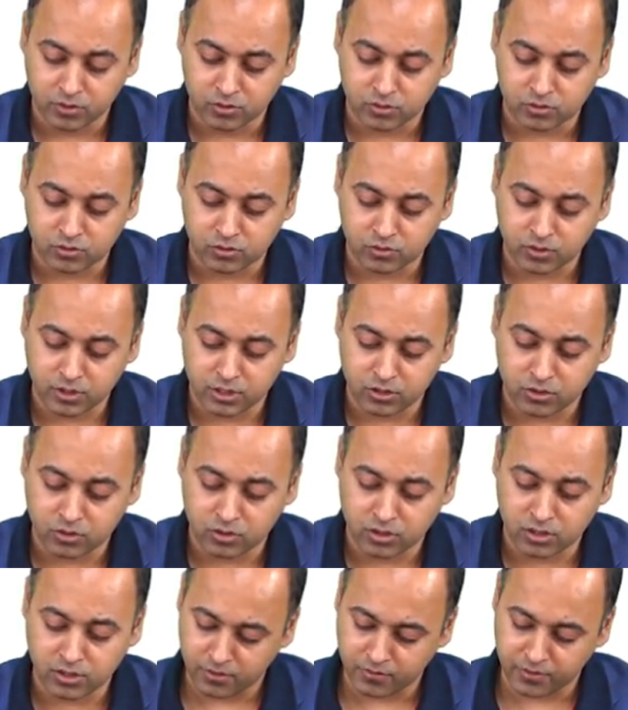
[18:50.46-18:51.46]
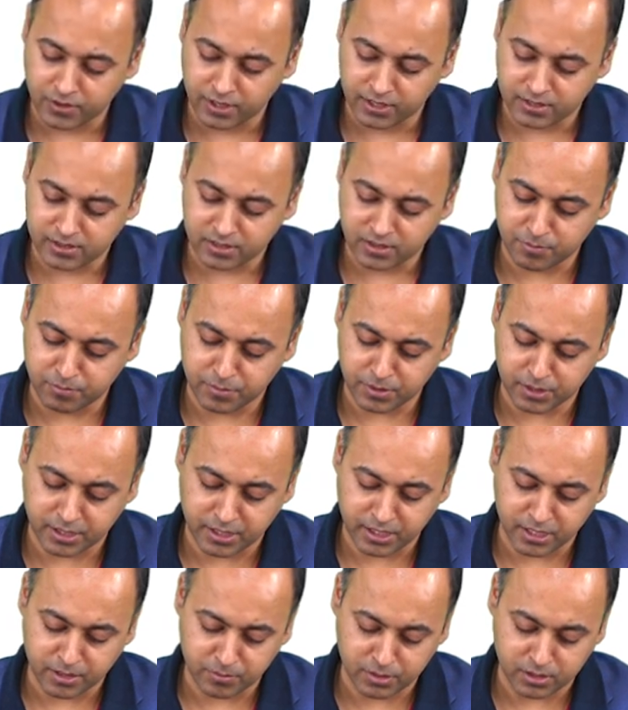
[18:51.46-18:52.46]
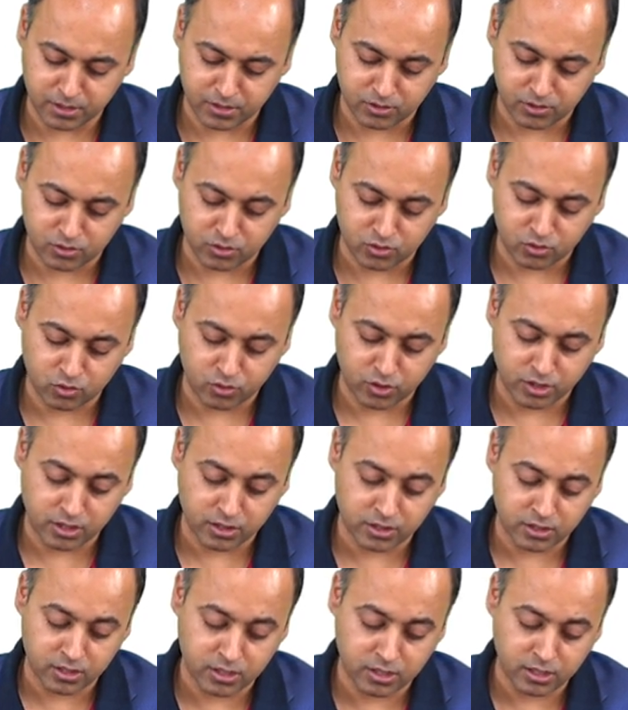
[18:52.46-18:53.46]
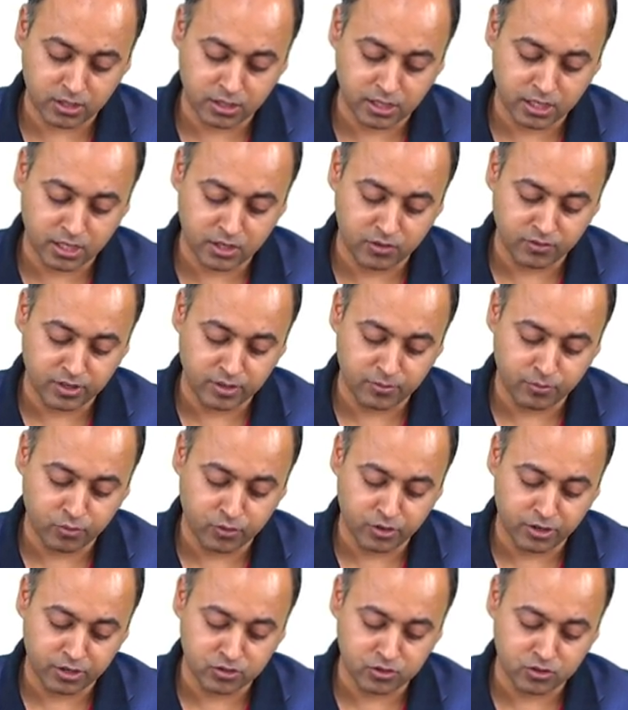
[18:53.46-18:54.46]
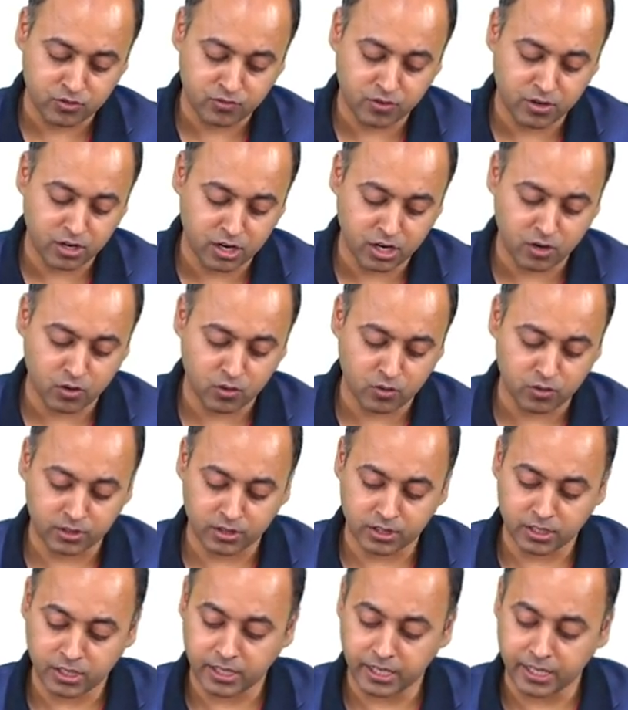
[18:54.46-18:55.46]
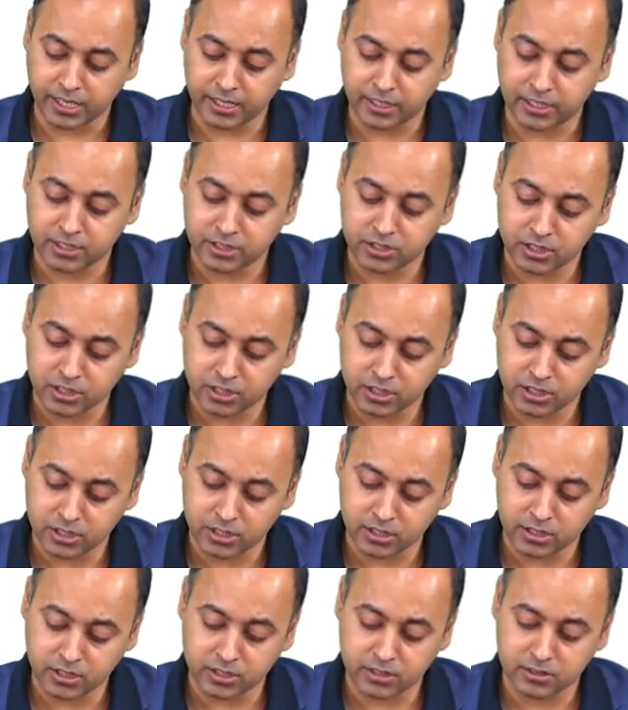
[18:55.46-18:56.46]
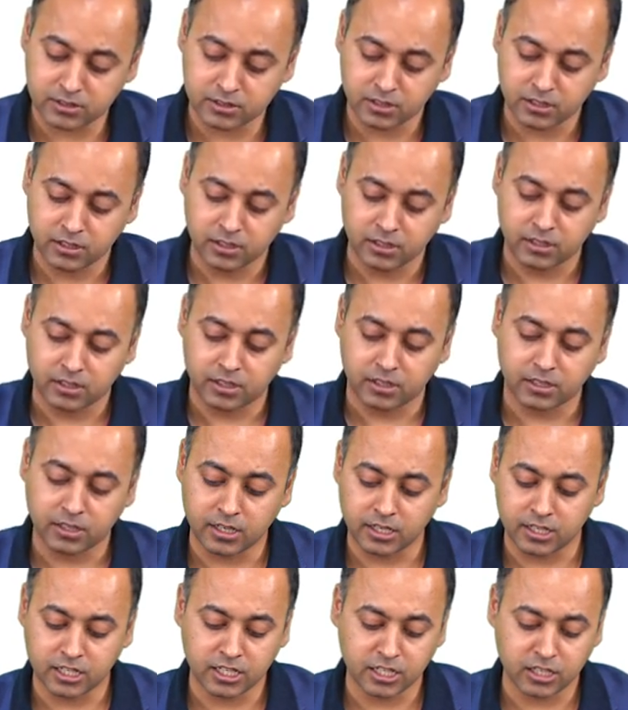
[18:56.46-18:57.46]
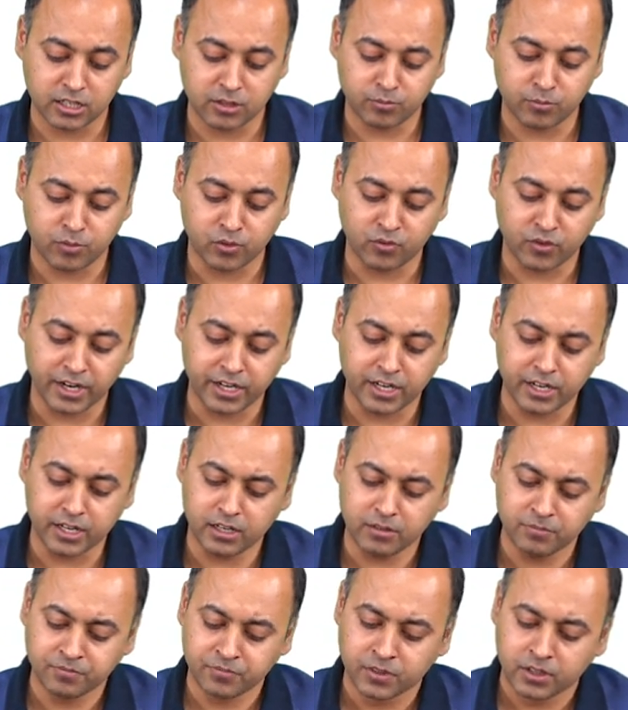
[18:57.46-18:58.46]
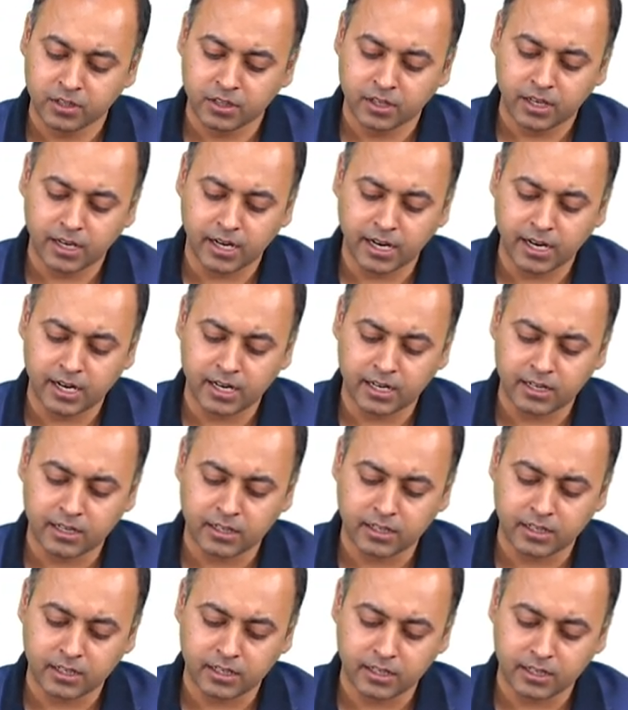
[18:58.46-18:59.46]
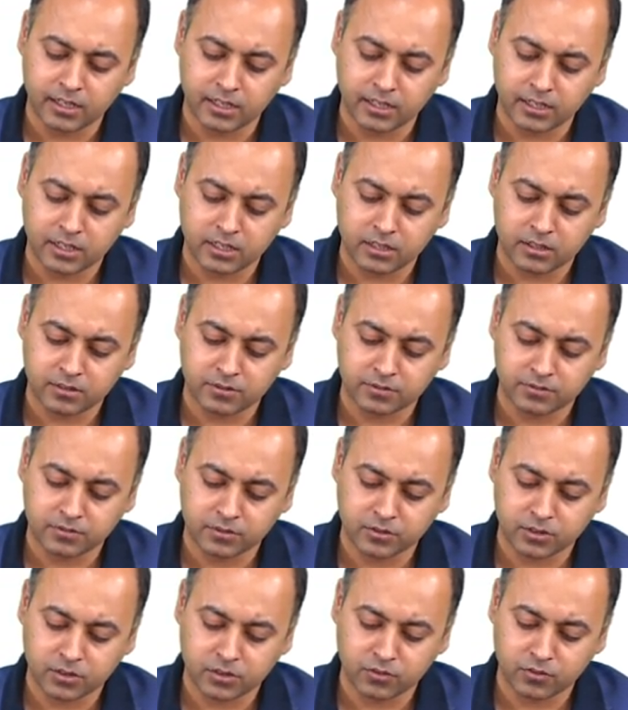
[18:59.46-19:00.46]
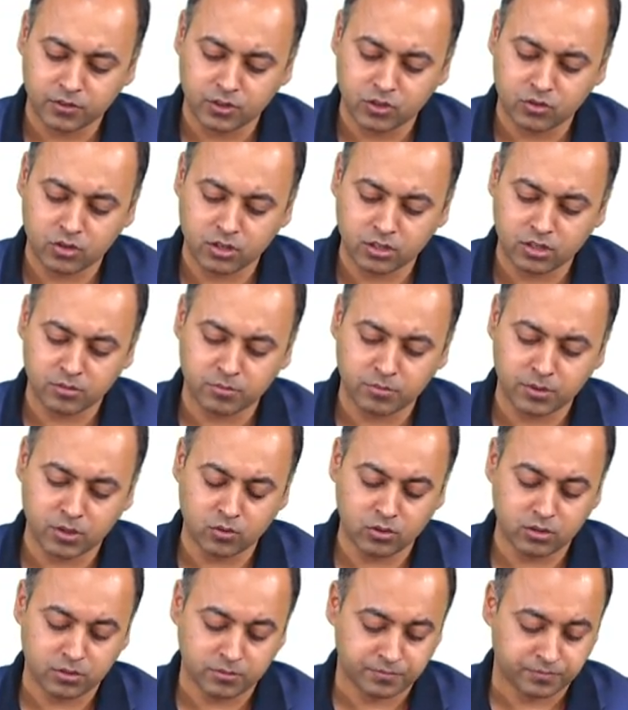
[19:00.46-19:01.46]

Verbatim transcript: So, I will draw a very simple table showing the relevant points of how the energy is getting provided, and here we talk about